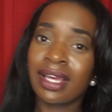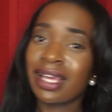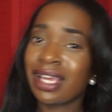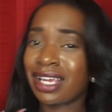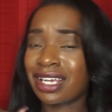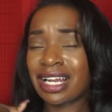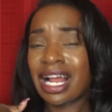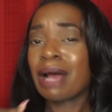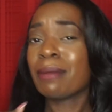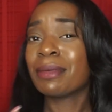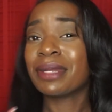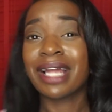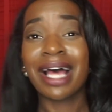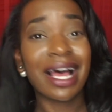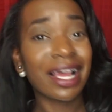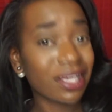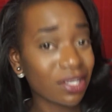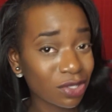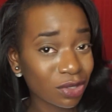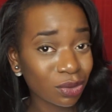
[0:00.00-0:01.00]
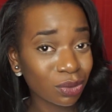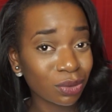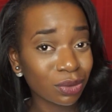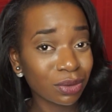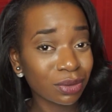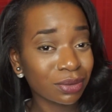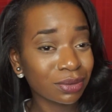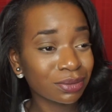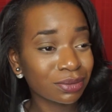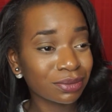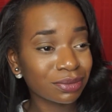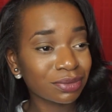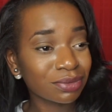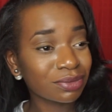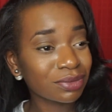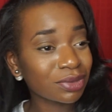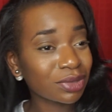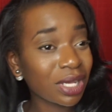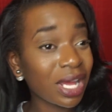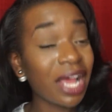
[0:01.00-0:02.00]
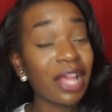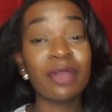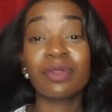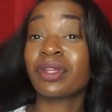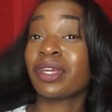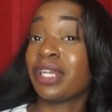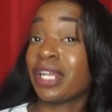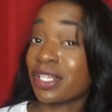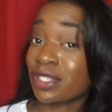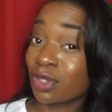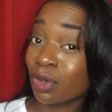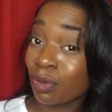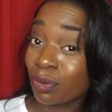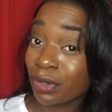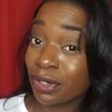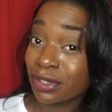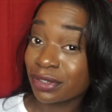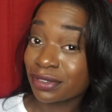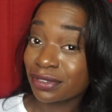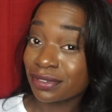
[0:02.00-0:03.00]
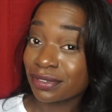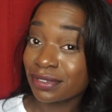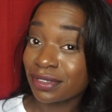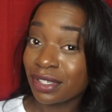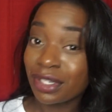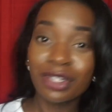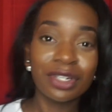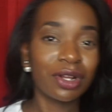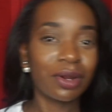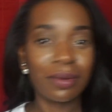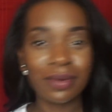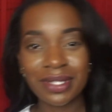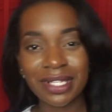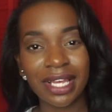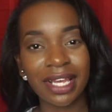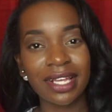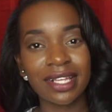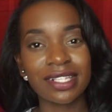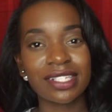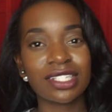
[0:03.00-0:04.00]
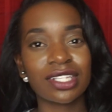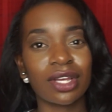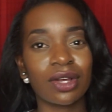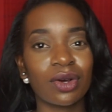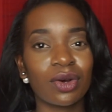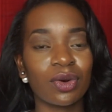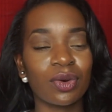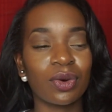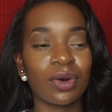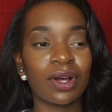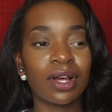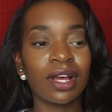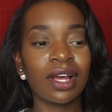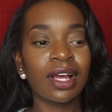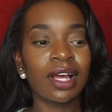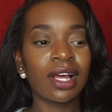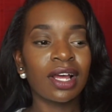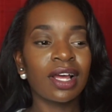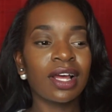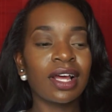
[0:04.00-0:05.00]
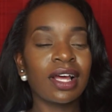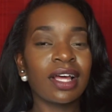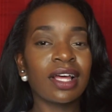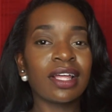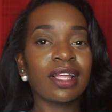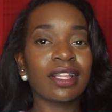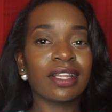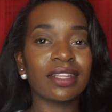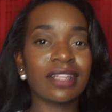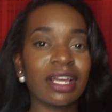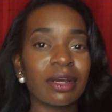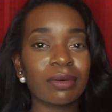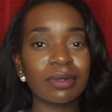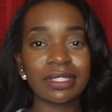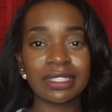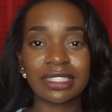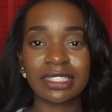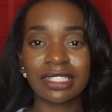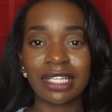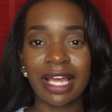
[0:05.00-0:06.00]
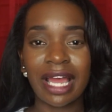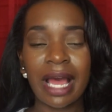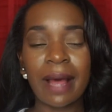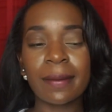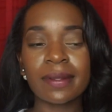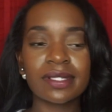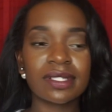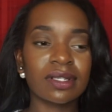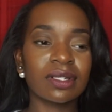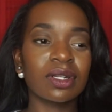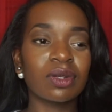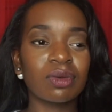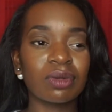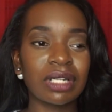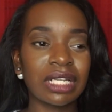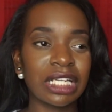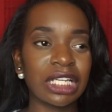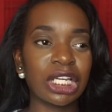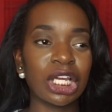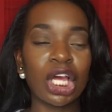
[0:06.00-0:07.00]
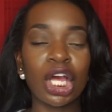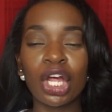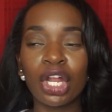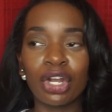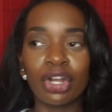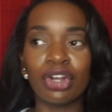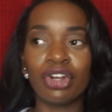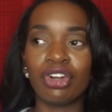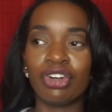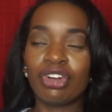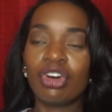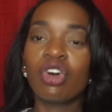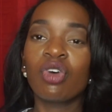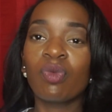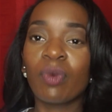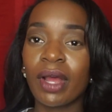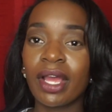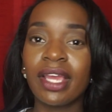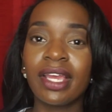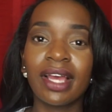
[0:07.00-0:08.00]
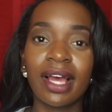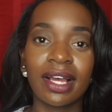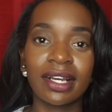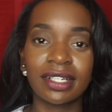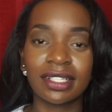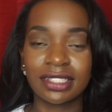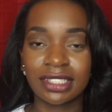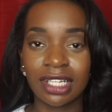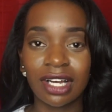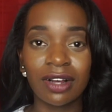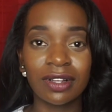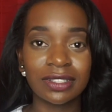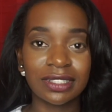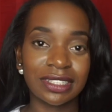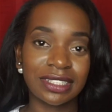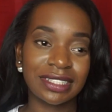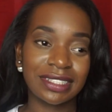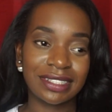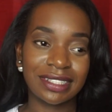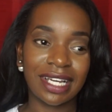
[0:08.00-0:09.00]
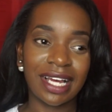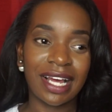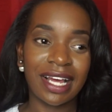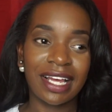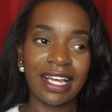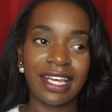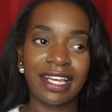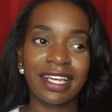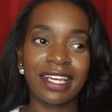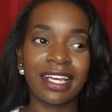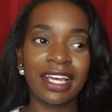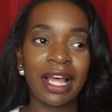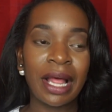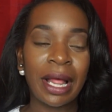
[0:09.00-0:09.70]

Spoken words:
and I'm in high school. How you think that's gonna work? You know what I'm saying? So there was absolutely no way I could talk to this guy.